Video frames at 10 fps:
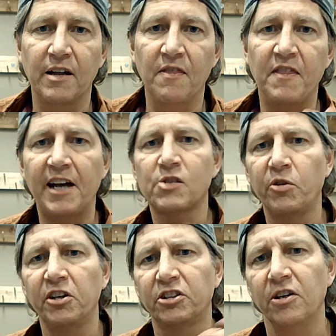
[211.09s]
and that's what
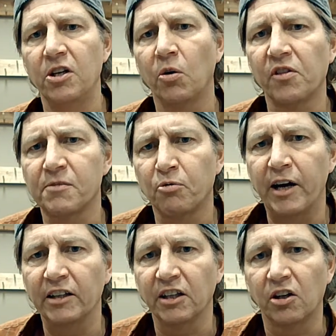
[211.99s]
you should do with this
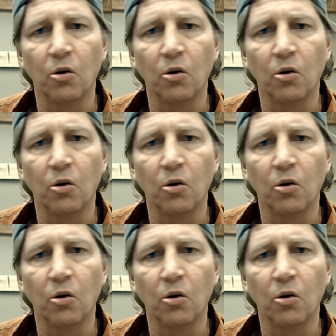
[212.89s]
project.